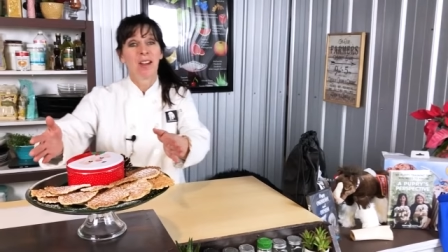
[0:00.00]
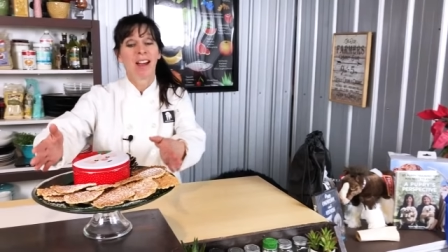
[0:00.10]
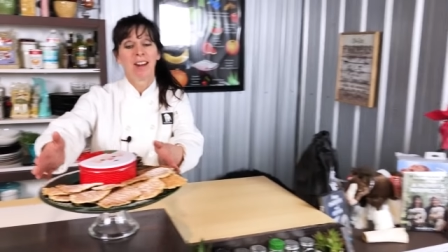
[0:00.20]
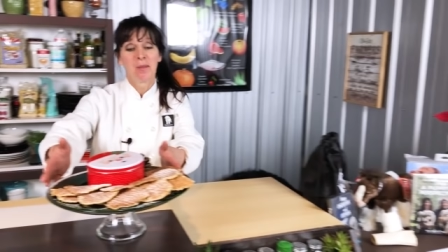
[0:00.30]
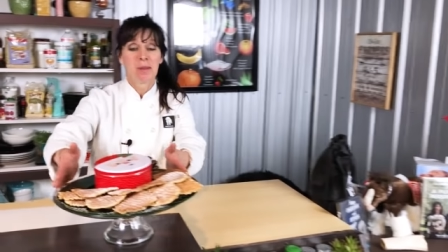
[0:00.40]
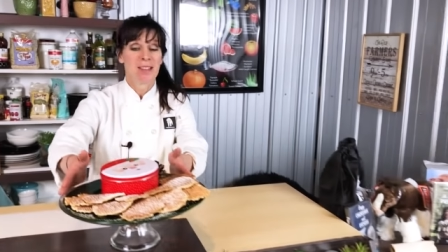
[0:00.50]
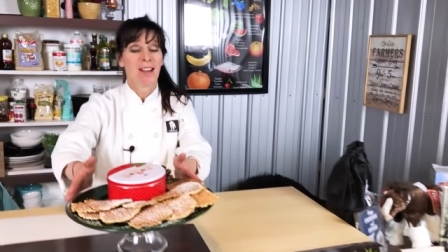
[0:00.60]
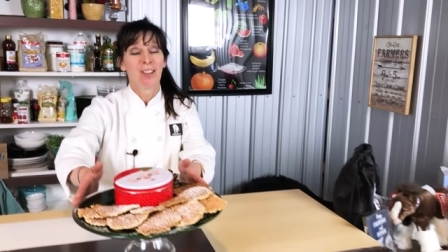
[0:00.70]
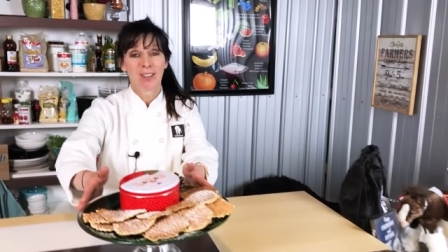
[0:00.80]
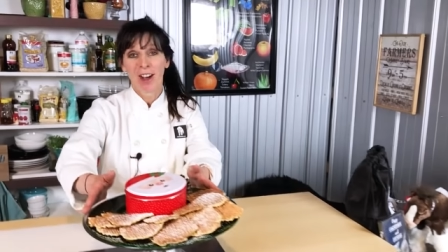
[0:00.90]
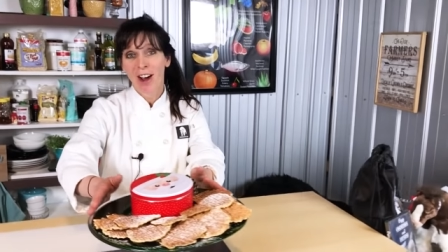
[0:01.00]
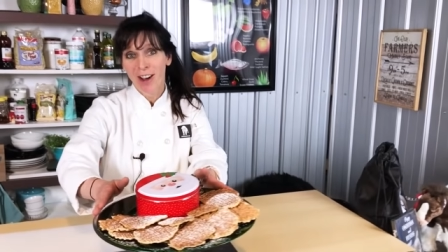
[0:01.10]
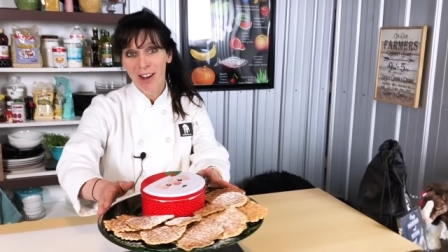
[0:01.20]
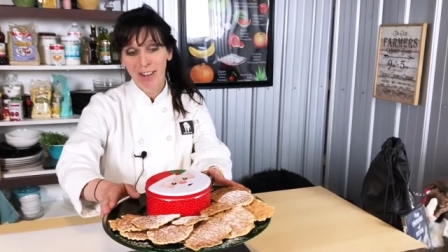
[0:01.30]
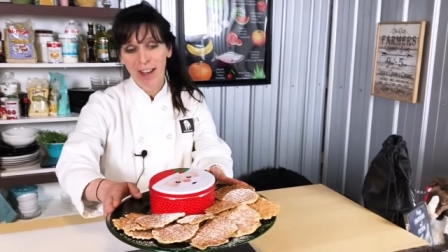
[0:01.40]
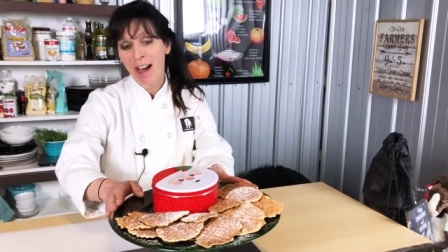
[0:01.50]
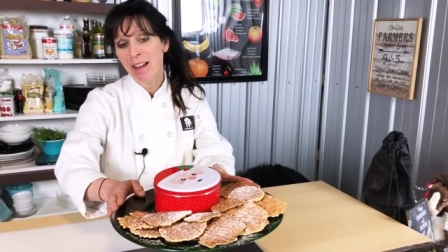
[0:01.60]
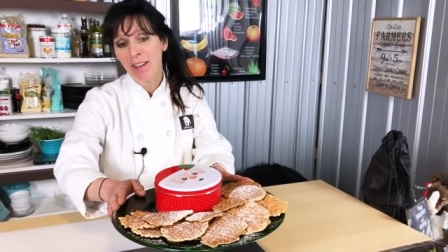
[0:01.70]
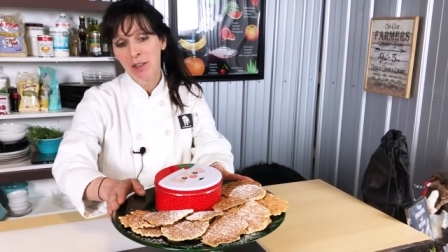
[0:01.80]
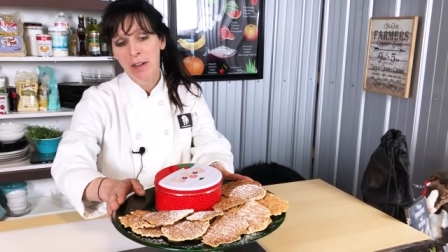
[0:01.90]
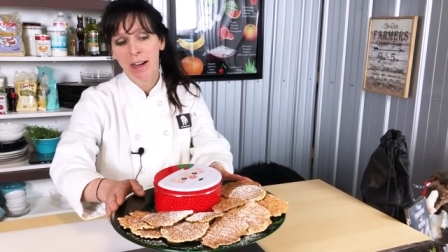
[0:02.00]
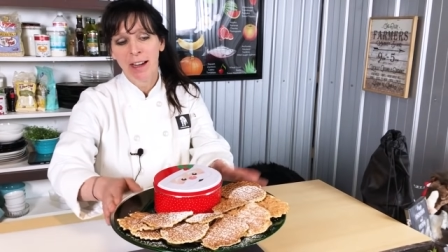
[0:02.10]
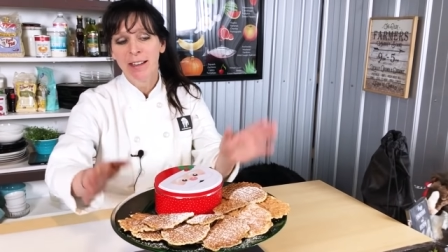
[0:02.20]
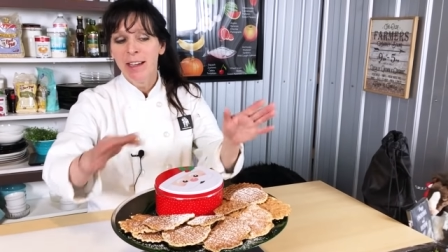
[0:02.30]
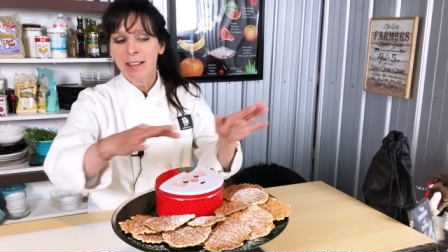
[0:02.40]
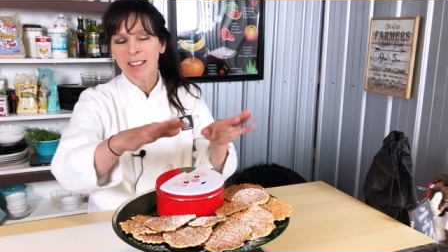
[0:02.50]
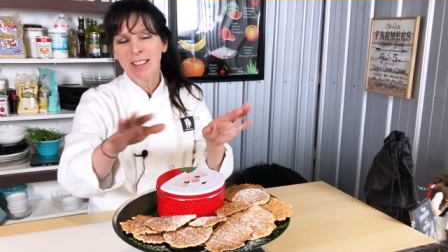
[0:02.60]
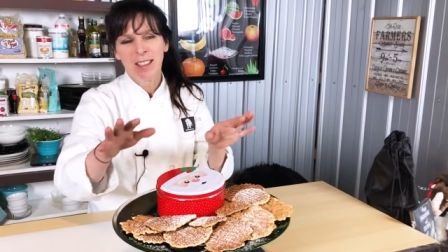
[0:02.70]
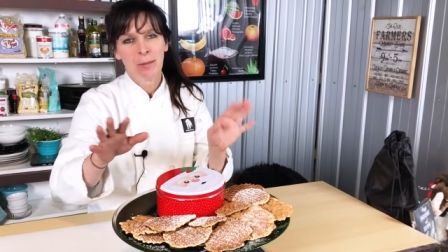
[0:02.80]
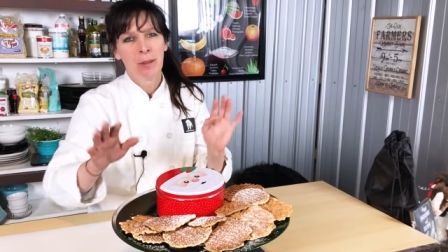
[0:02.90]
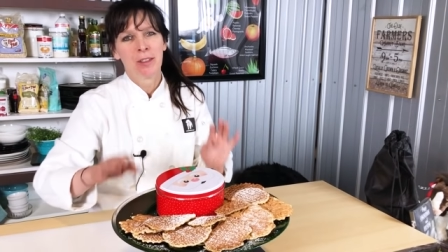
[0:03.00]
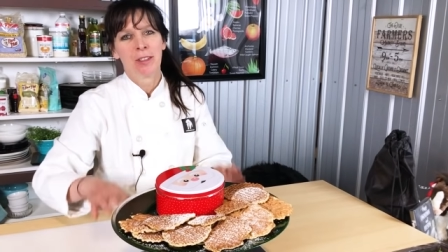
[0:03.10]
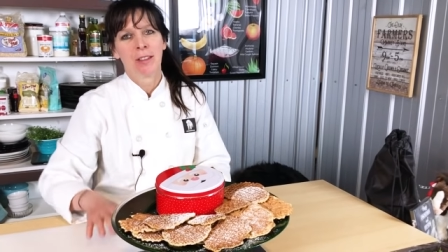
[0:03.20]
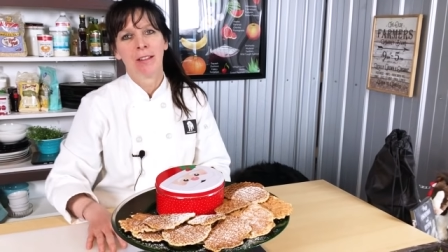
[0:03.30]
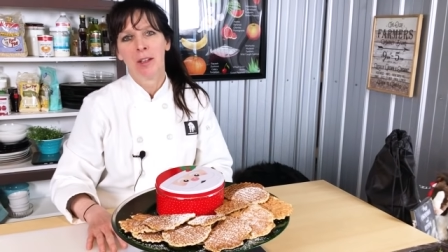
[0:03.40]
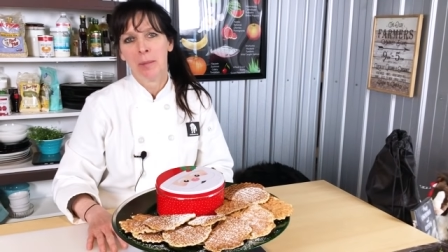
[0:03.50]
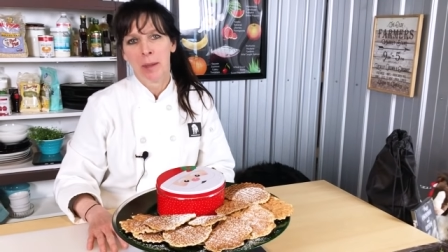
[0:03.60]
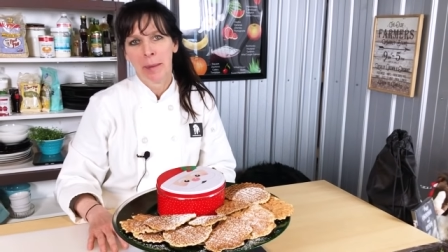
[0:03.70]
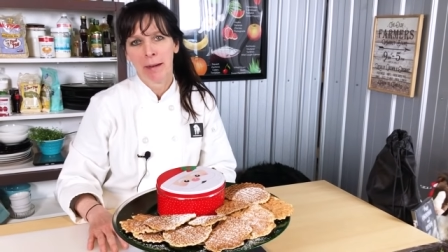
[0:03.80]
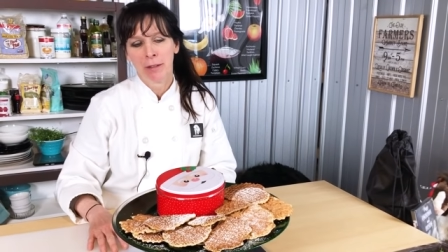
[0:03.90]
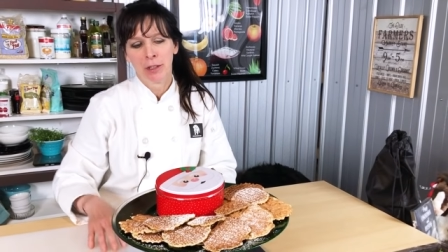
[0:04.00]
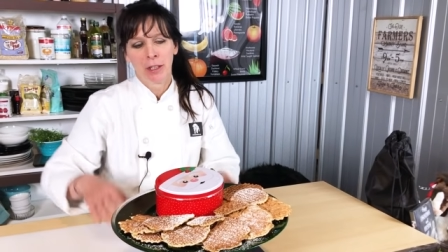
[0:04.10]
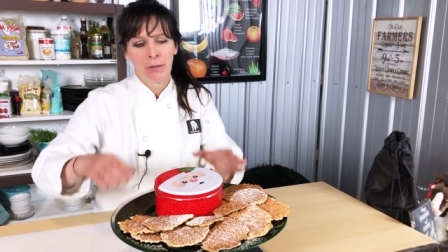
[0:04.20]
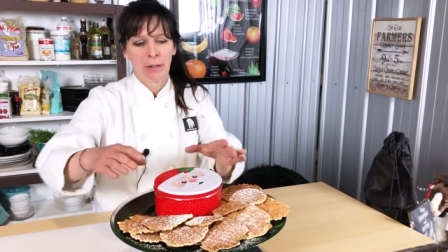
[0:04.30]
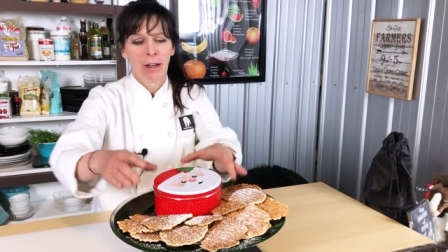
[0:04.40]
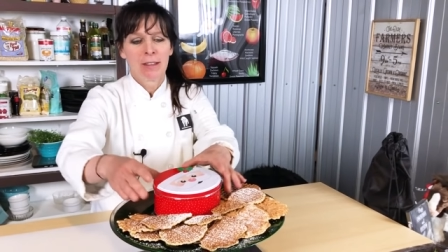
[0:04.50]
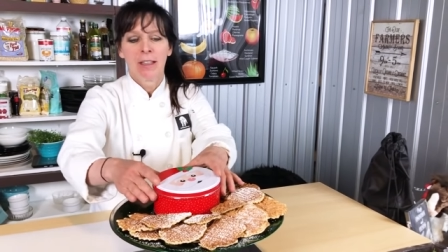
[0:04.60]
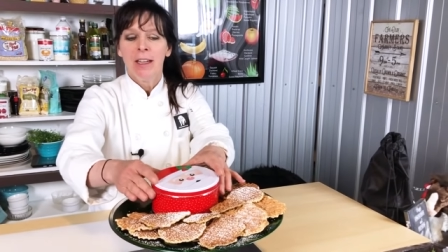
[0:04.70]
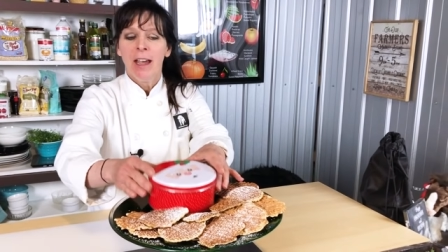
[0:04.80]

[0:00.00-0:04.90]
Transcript: we got our Pizzelles all on the tray. Dusted them with just a little bit of powdered sugar for us.